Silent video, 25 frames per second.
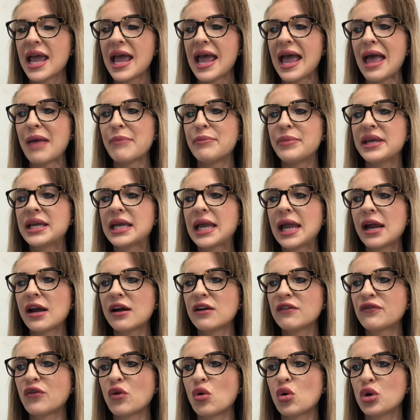And be
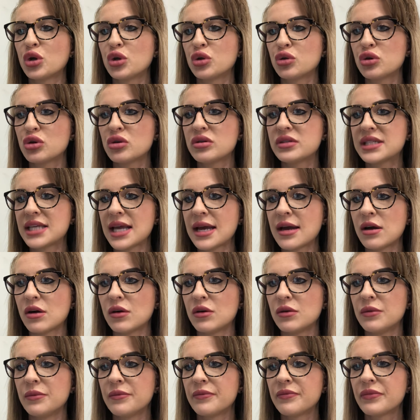careful who you
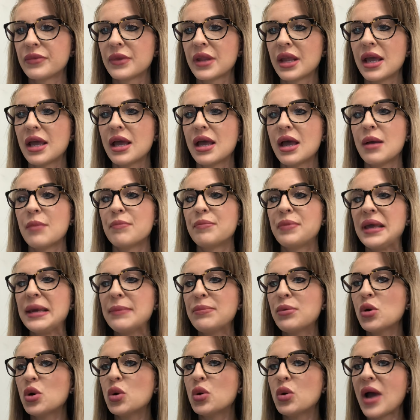tell.
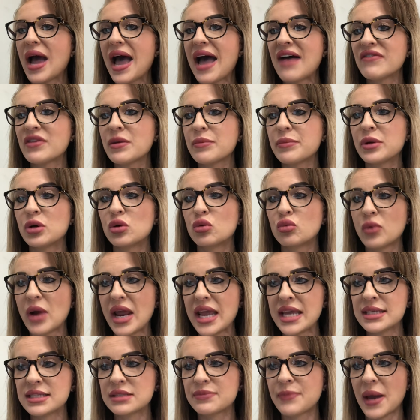People who haven't been
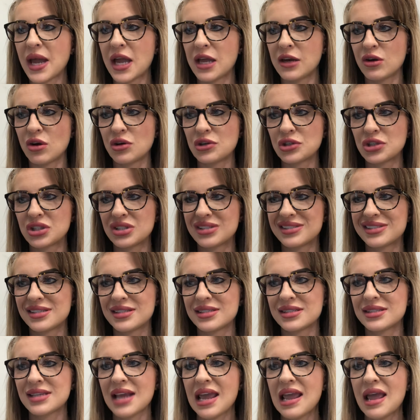raised by a
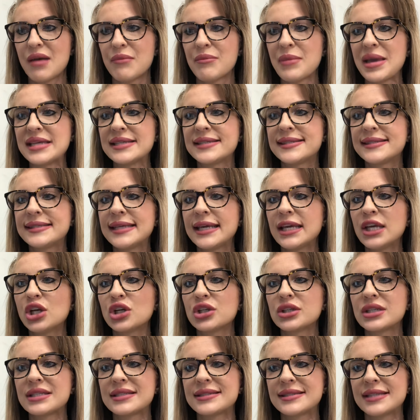narcissist may see
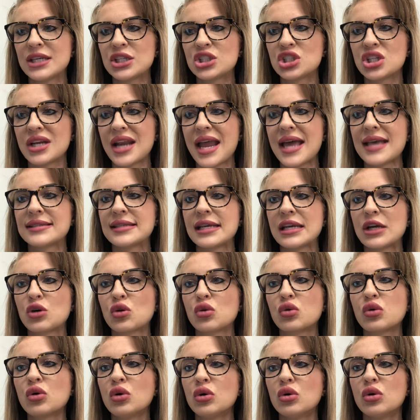your decision as a
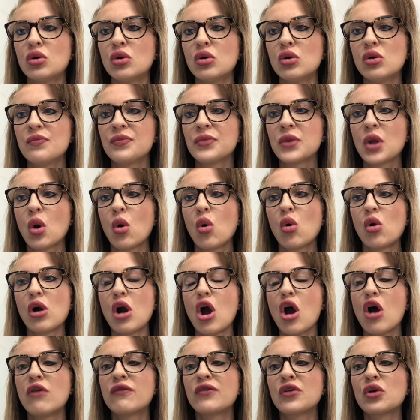cruel or
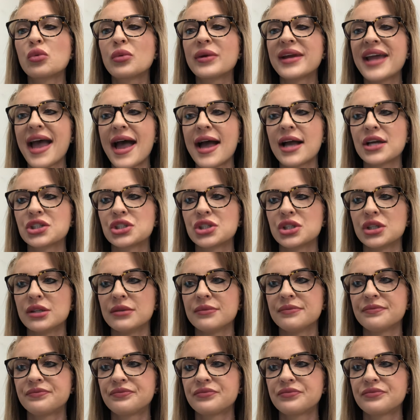overreaction.